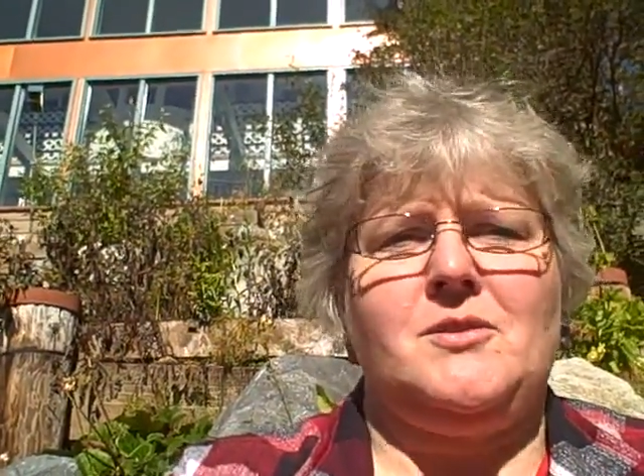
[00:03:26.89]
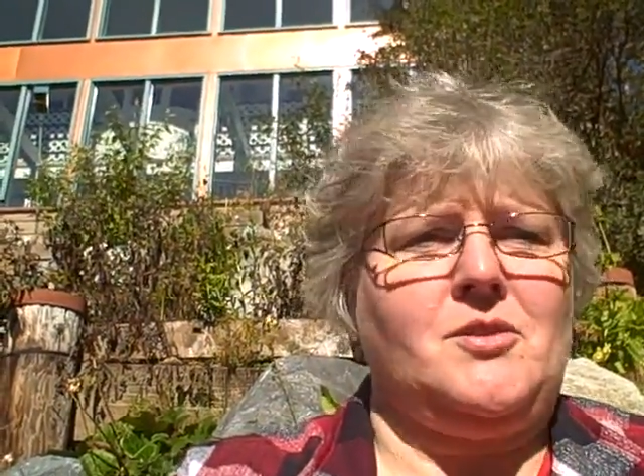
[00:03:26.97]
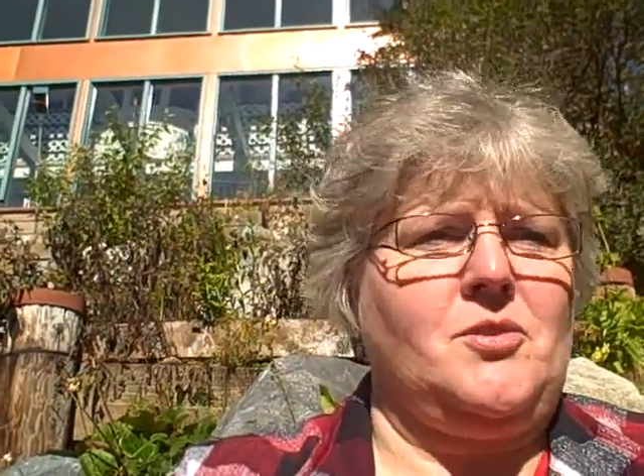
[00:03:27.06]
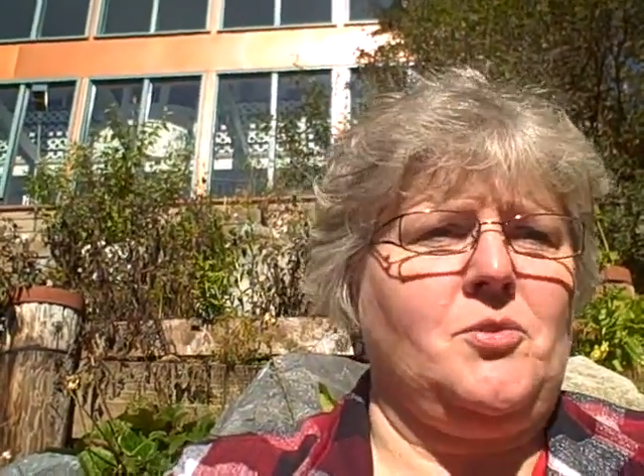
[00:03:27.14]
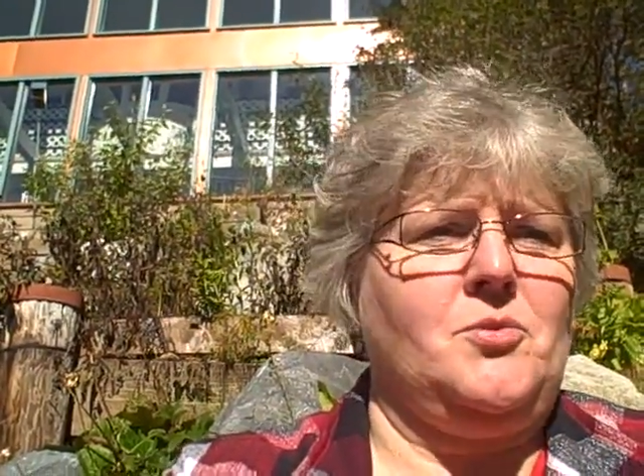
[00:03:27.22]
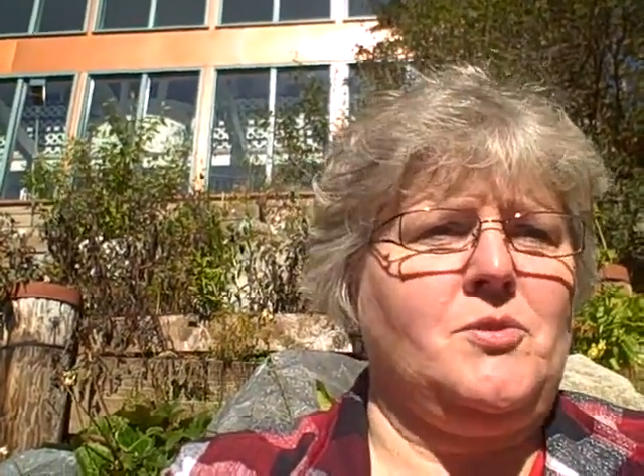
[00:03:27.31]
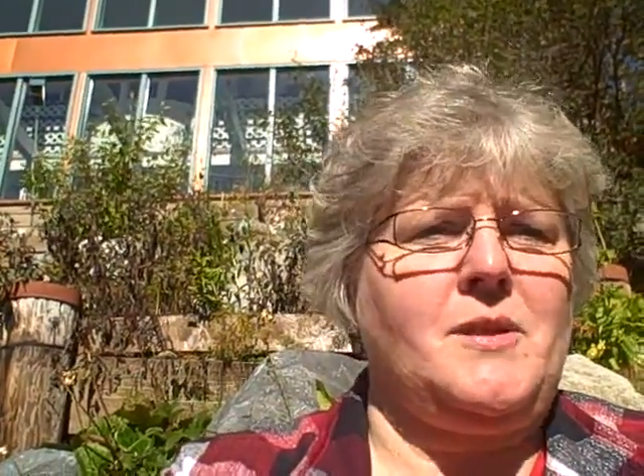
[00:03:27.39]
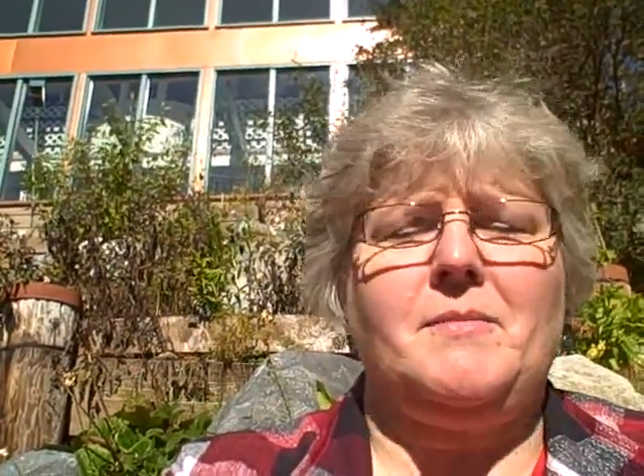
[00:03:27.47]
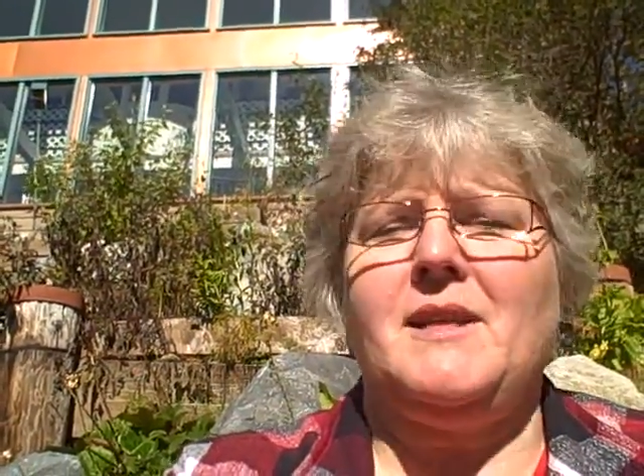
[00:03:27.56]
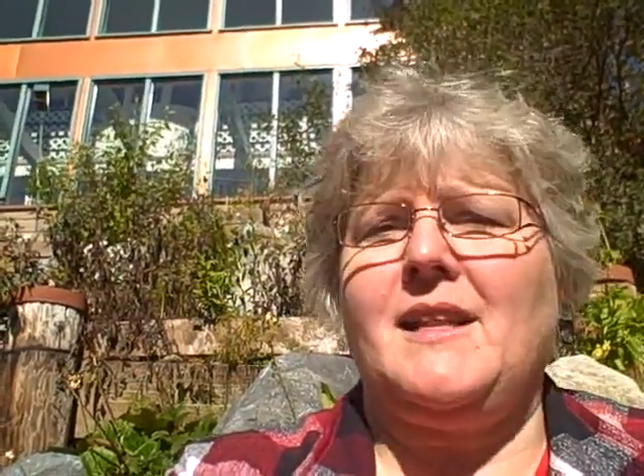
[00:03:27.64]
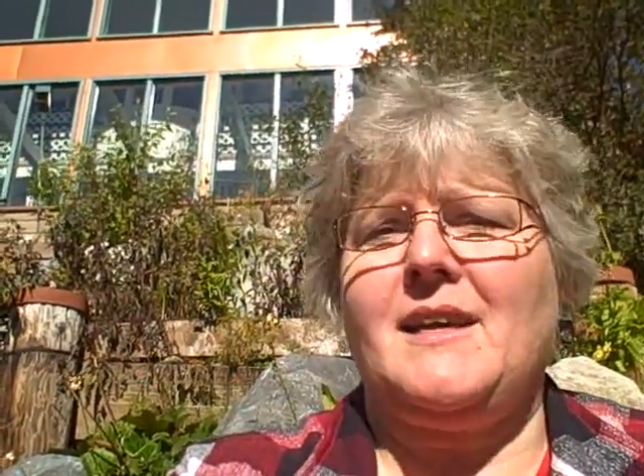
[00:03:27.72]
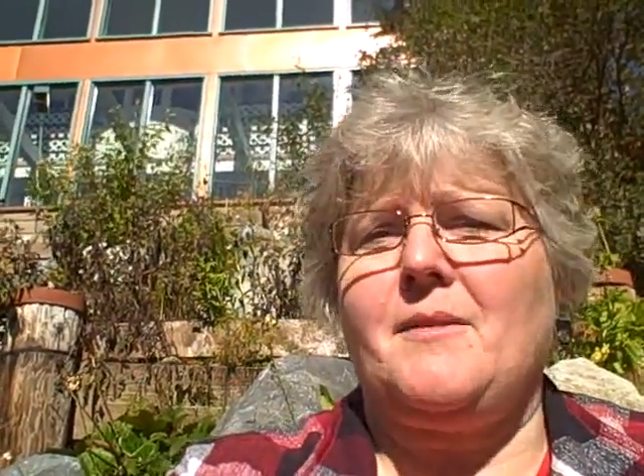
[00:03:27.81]
to
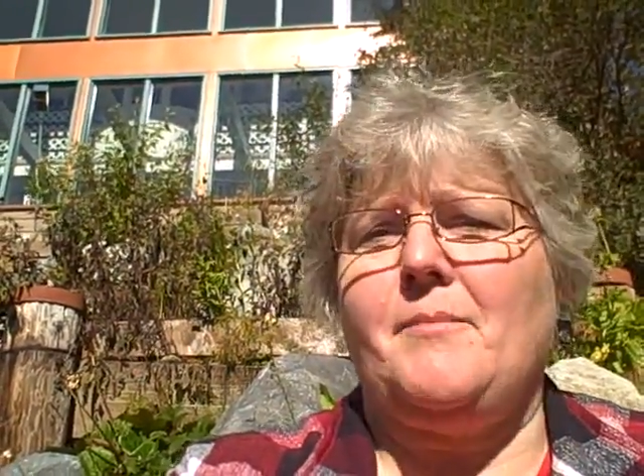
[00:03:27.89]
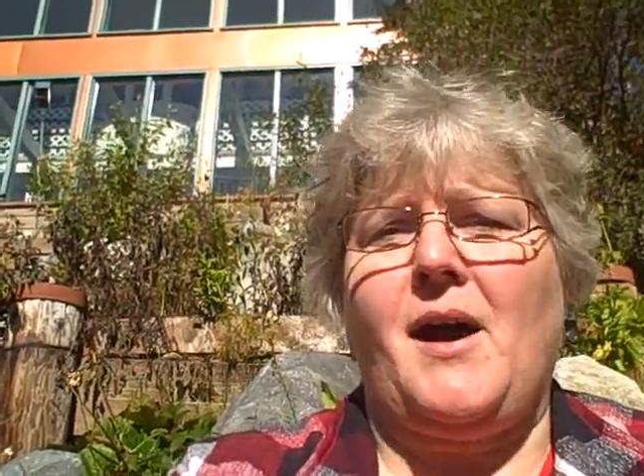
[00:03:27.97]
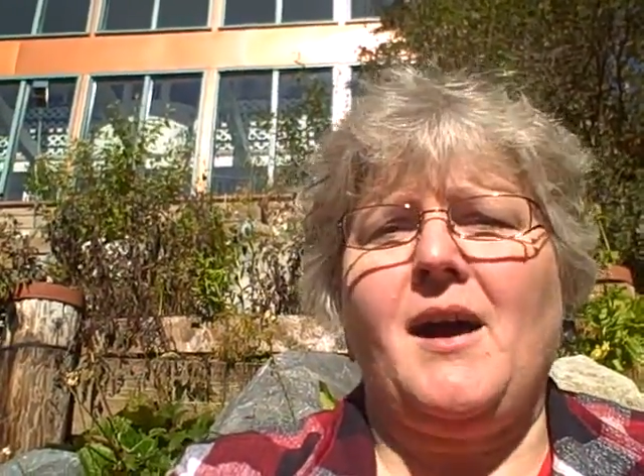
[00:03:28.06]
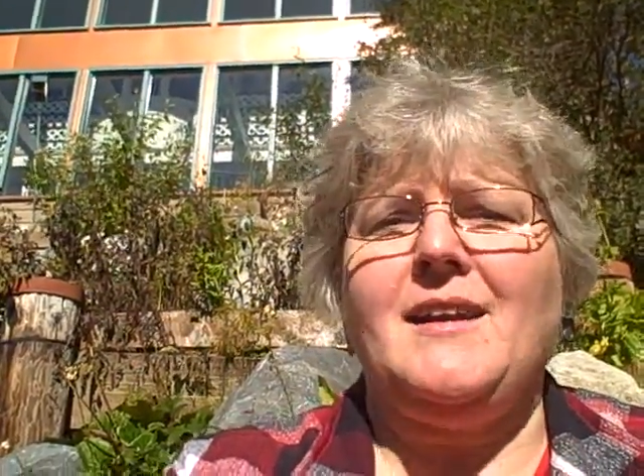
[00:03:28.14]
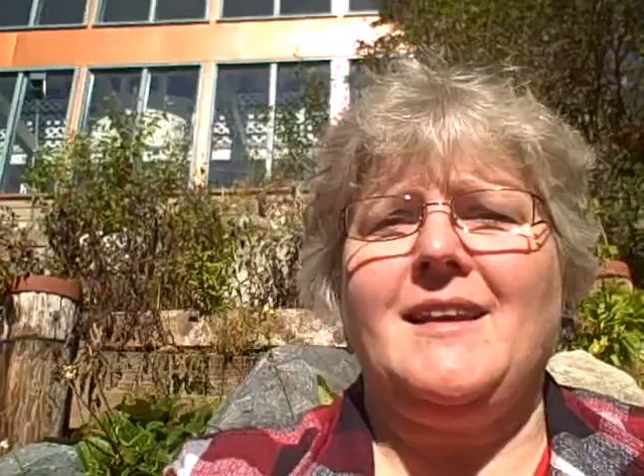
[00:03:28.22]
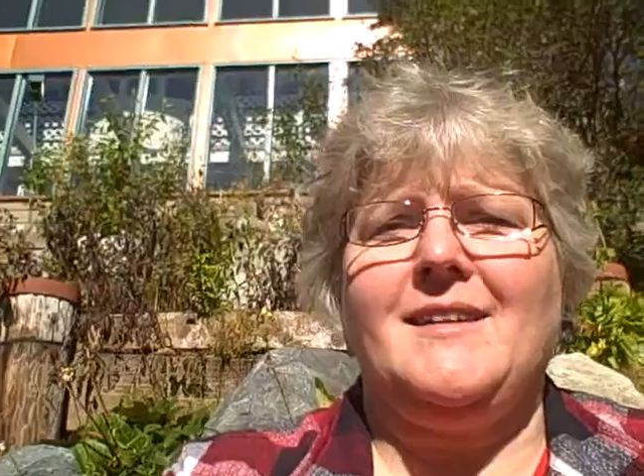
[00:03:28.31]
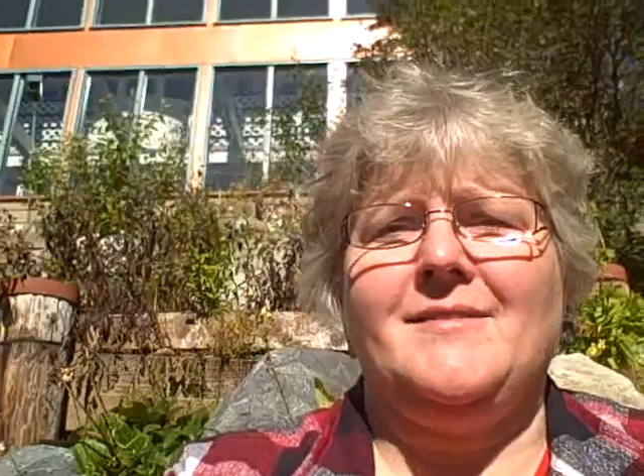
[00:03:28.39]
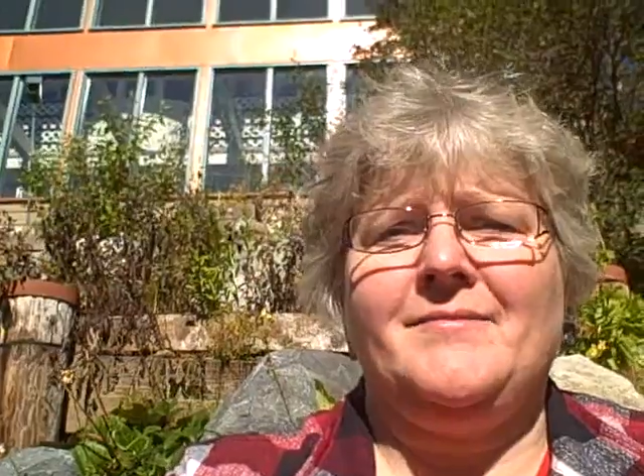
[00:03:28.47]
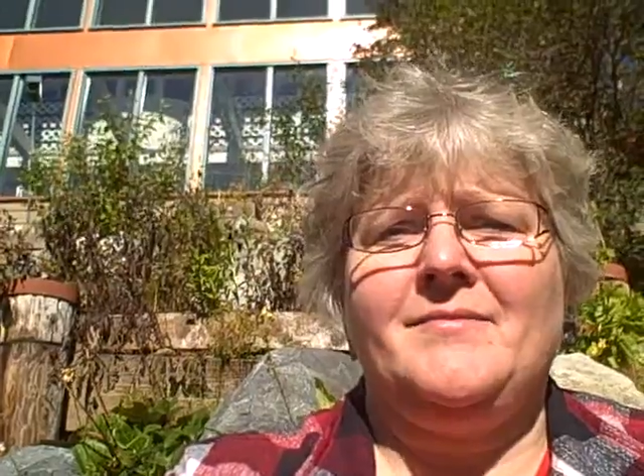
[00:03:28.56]
something like a body.